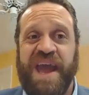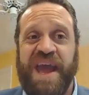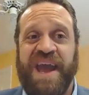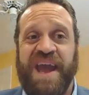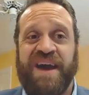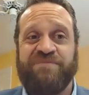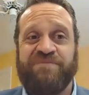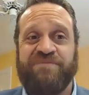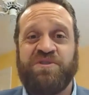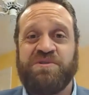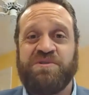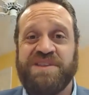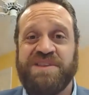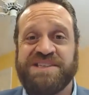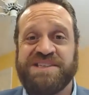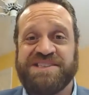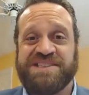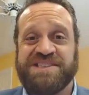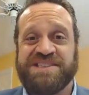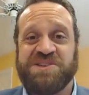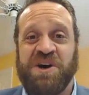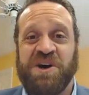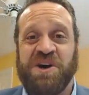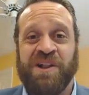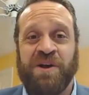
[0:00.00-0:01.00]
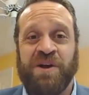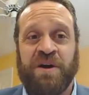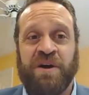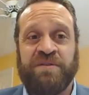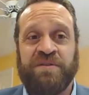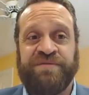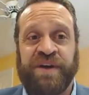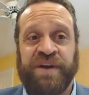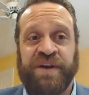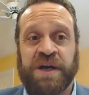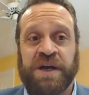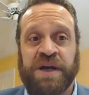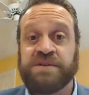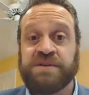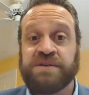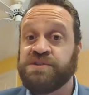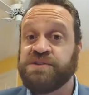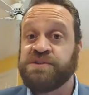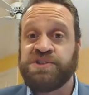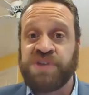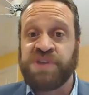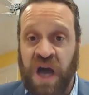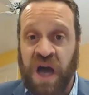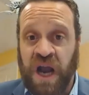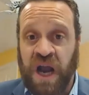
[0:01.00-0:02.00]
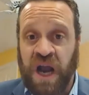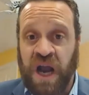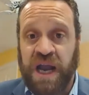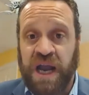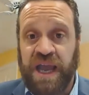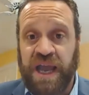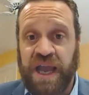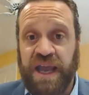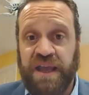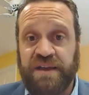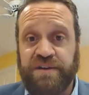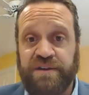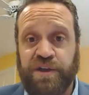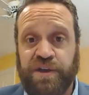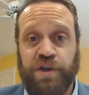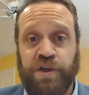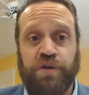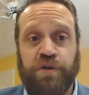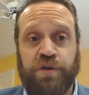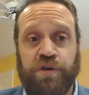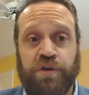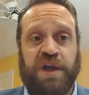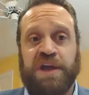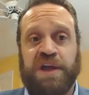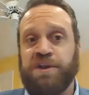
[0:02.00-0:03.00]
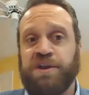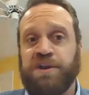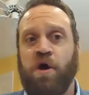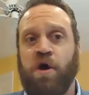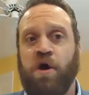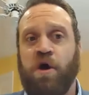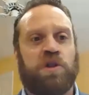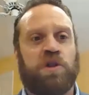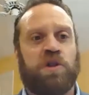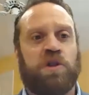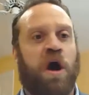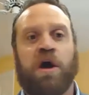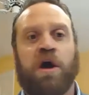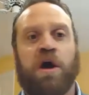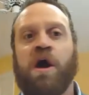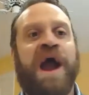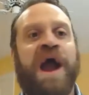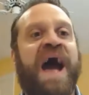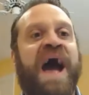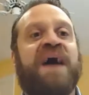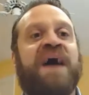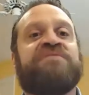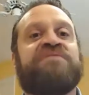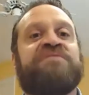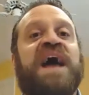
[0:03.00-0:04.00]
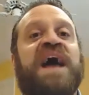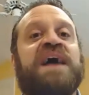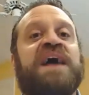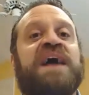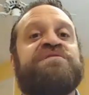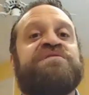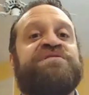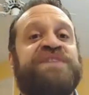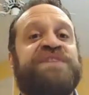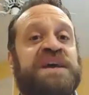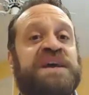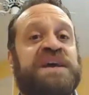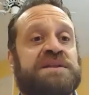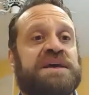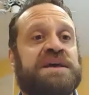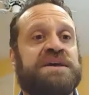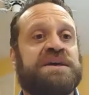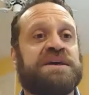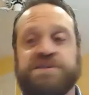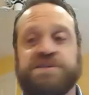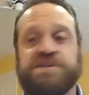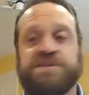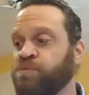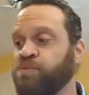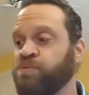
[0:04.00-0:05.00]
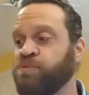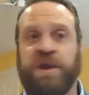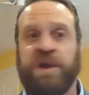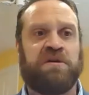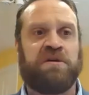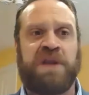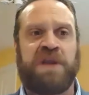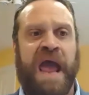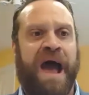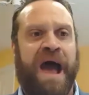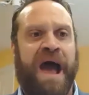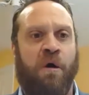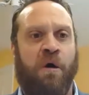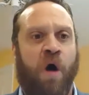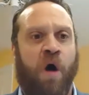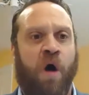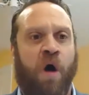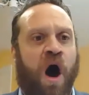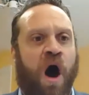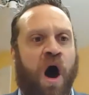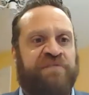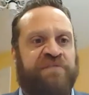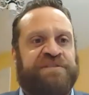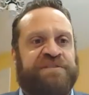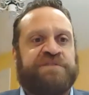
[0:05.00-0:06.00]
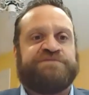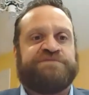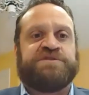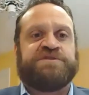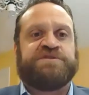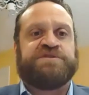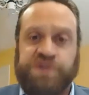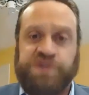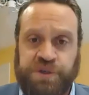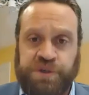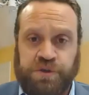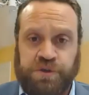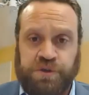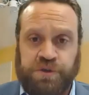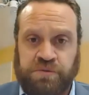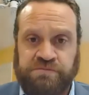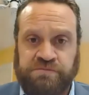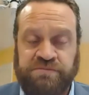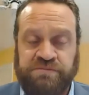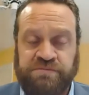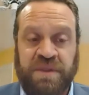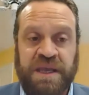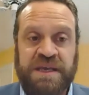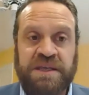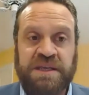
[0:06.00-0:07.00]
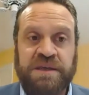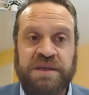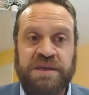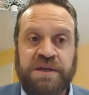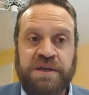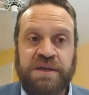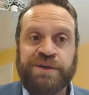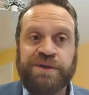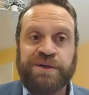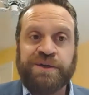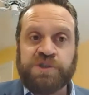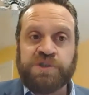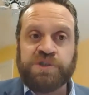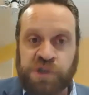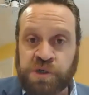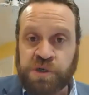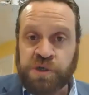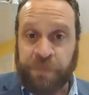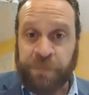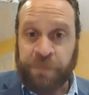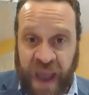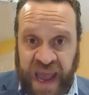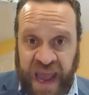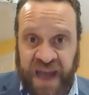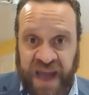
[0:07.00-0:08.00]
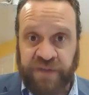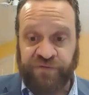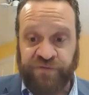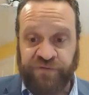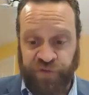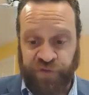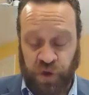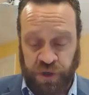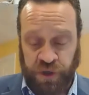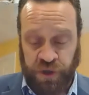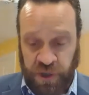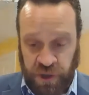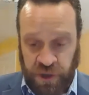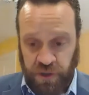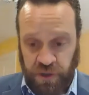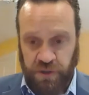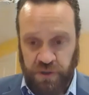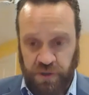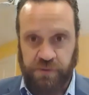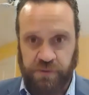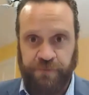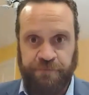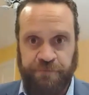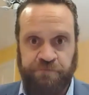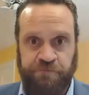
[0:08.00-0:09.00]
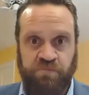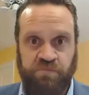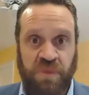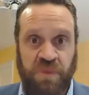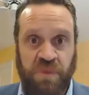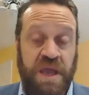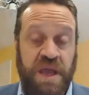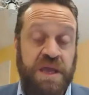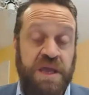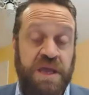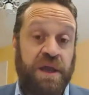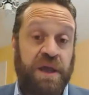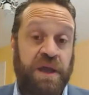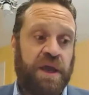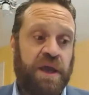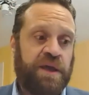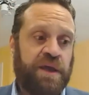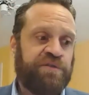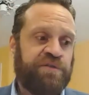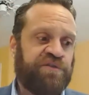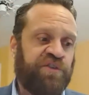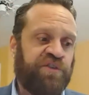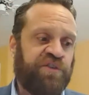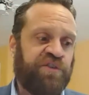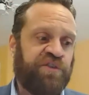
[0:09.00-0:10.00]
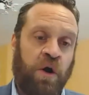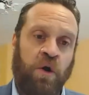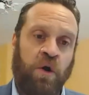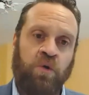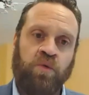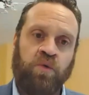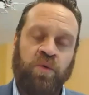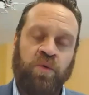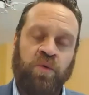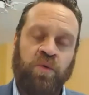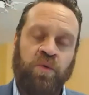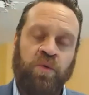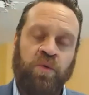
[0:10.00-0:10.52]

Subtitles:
after this is all over, sorry, you can no longer have that feeling because we're now off of Zoom. Too bad for you. So